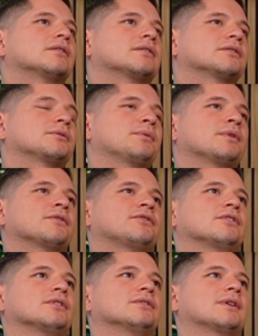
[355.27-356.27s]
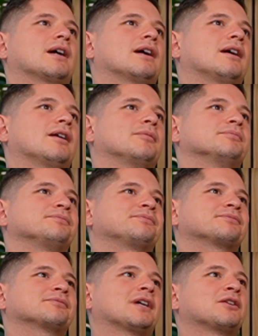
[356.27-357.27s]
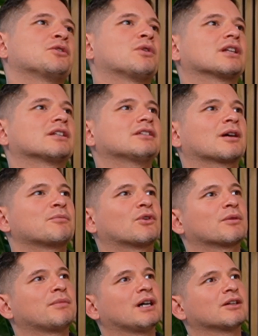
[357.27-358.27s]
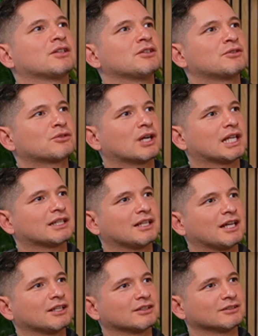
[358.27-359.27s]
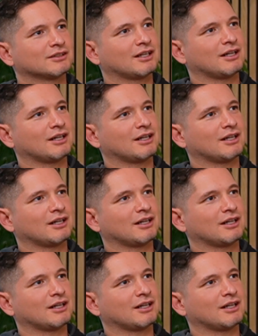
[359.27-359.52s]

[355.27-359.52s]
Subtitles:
It's beautiful. I do want to talk more about Ukraine later,